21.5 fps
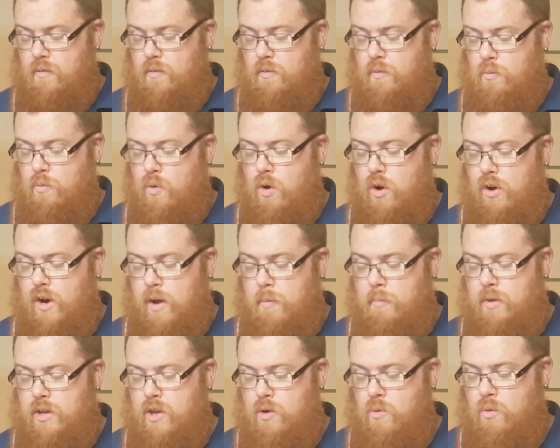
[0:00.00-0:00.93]
what
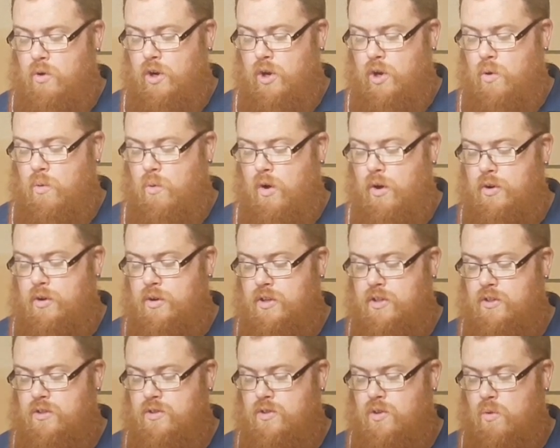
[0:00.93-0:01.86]
number you want to quote
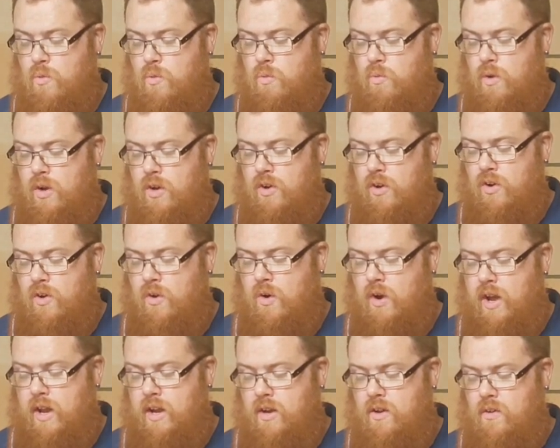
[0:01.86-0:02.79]
is
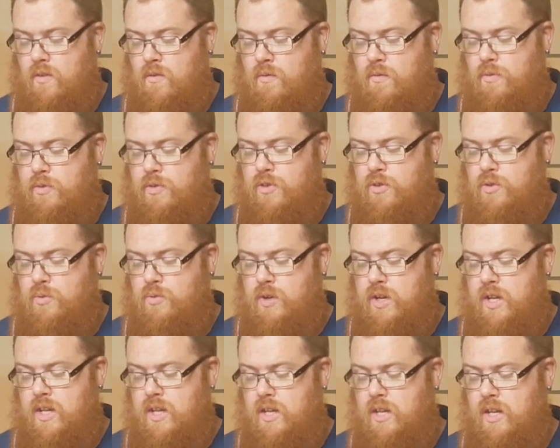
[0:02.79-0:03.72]

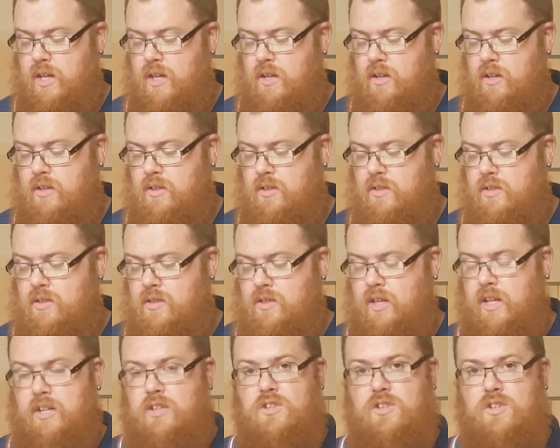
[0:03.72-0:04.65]

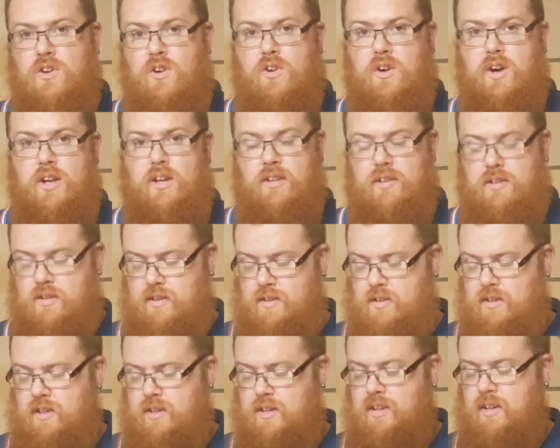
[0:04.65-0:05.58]
19369.
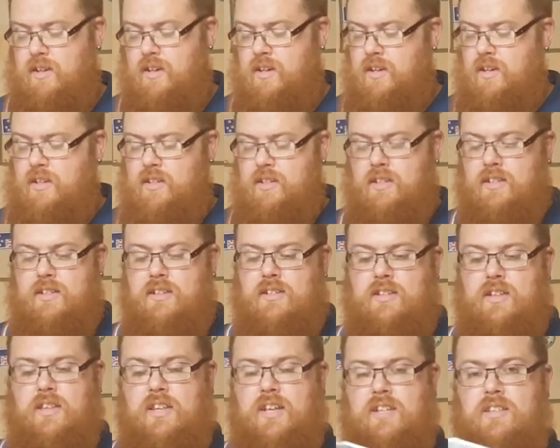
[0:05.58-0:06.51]

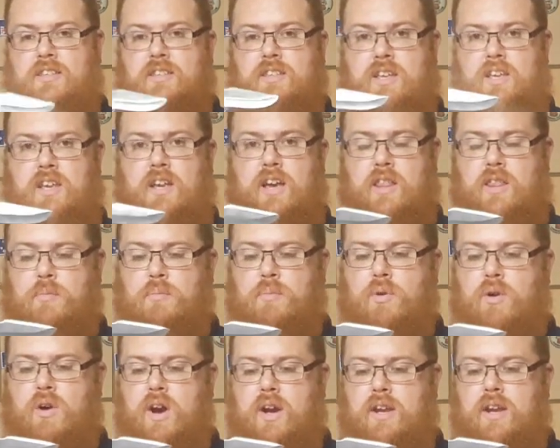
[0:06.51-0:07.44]
So that's the, uh, the
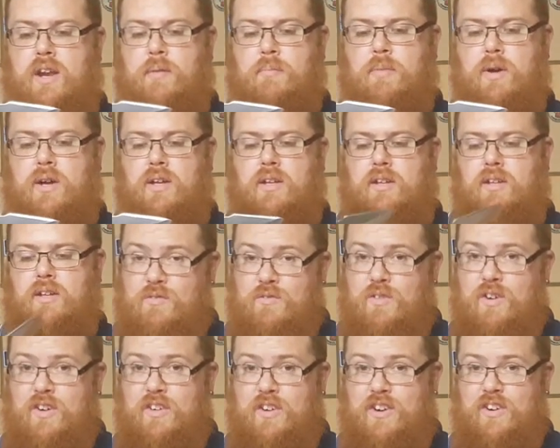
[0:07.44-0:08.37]
product number.
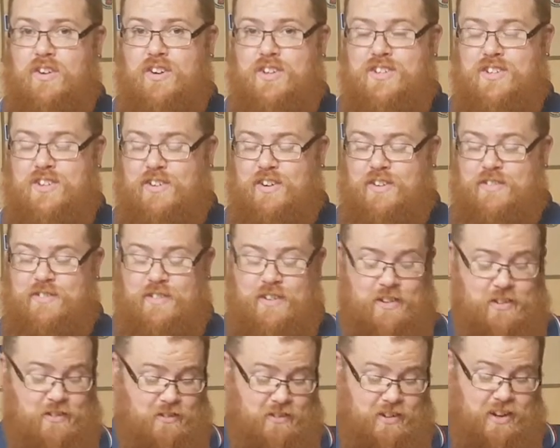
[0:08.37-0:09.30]
Very nice knife.
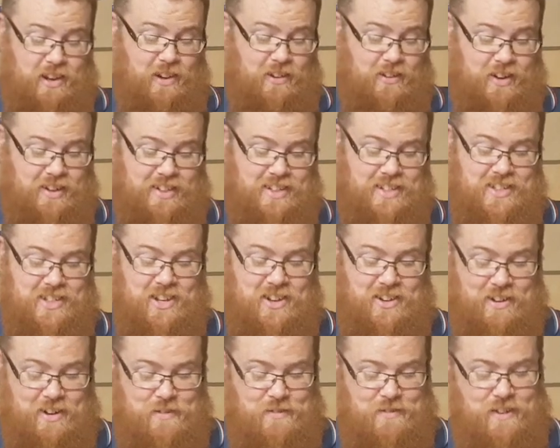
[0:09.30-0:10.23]
I really like this
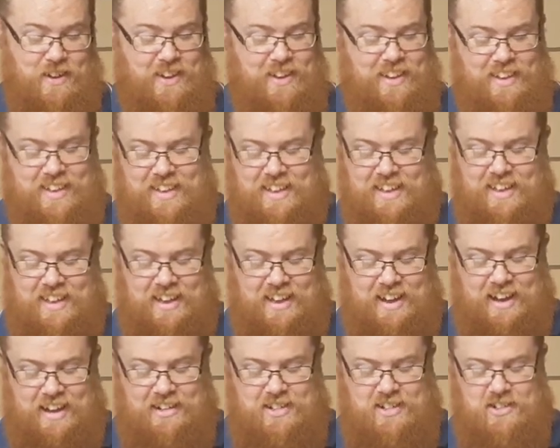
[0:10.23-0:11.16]
knife.
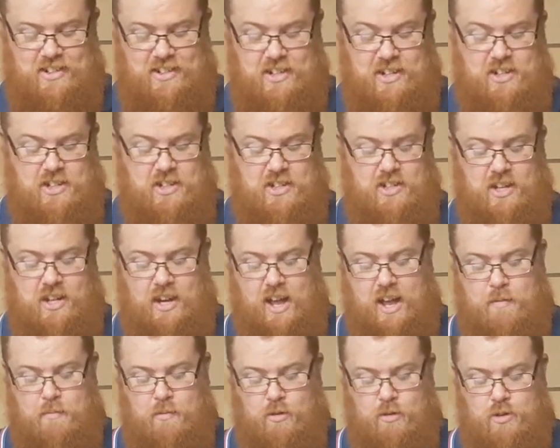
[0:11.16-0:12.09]
Uh, just a
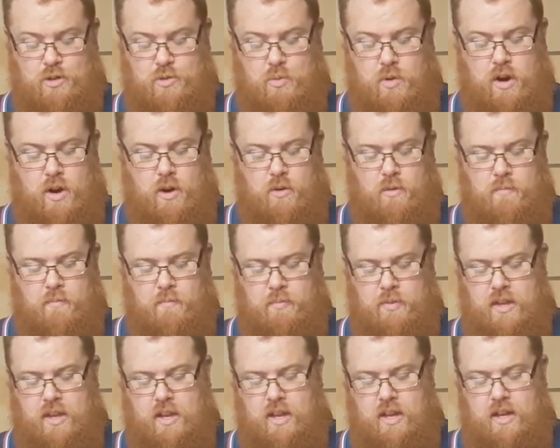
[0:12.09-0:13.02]
disclaimer as well.
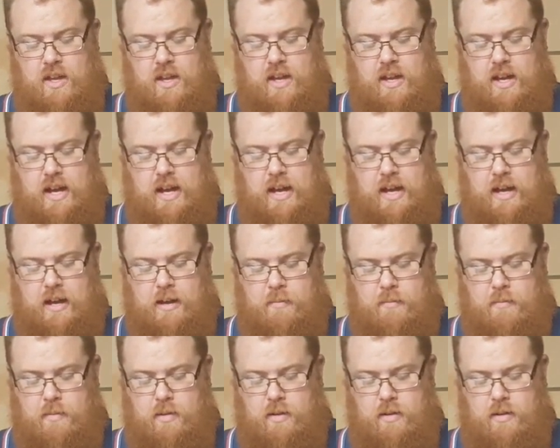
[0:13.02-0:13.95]

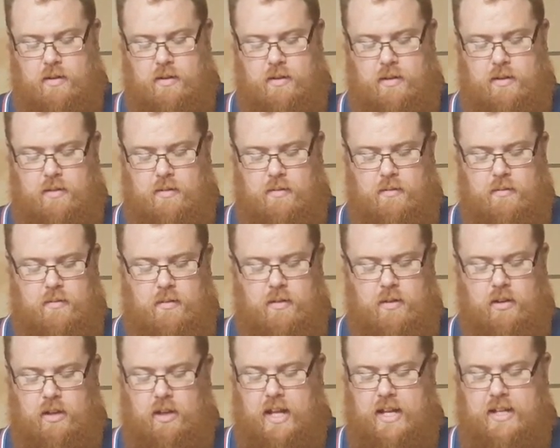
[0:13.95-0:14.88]
Uh,
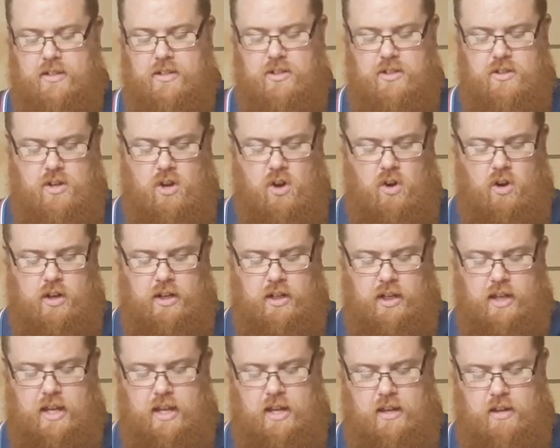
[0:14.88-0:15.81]
Les
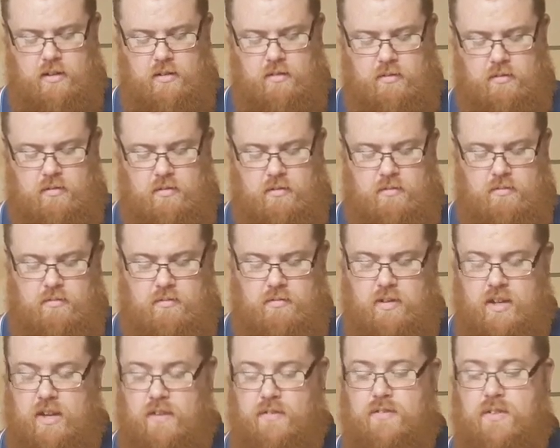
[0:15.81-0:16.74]
kindly
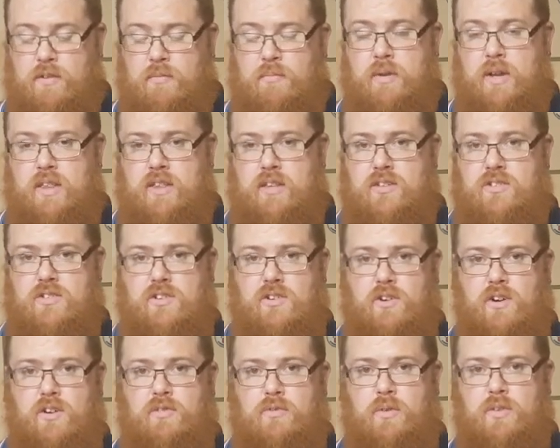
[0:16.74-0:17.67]
gifted me this
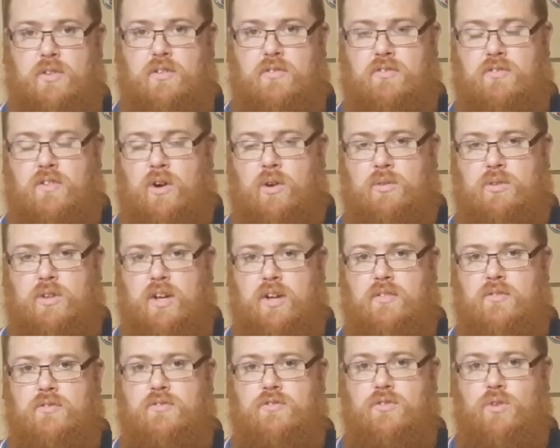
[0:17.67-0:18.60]
knife with a
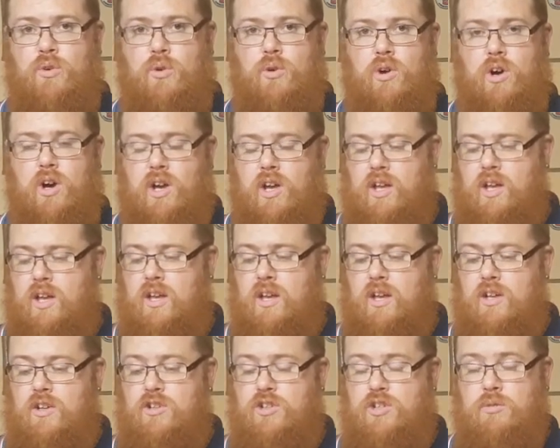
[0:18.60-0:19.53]
folder for
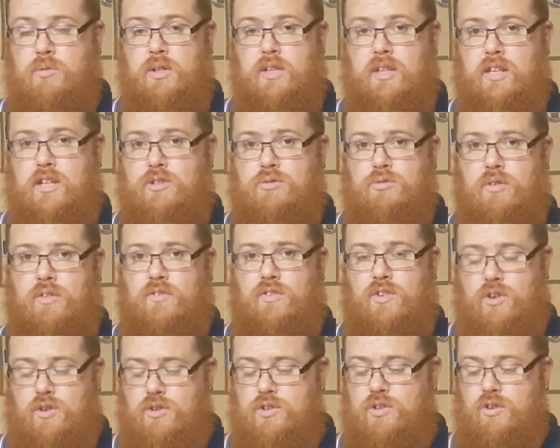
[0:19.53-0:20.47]
doing these
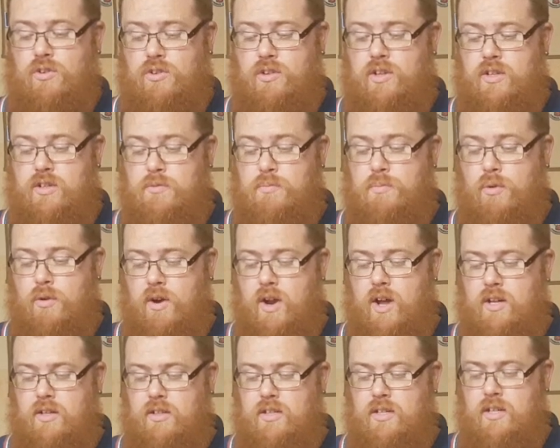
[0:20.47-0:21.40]
reviews on his
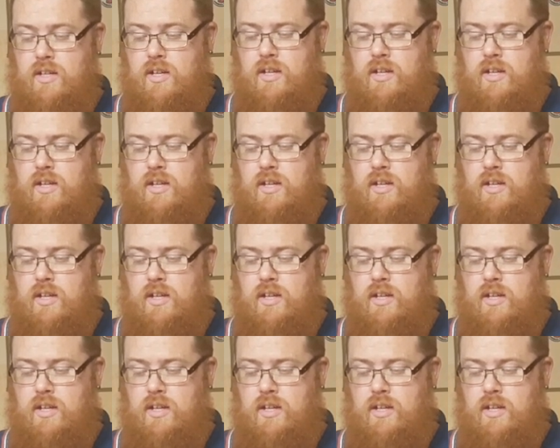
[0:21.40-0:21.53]
product.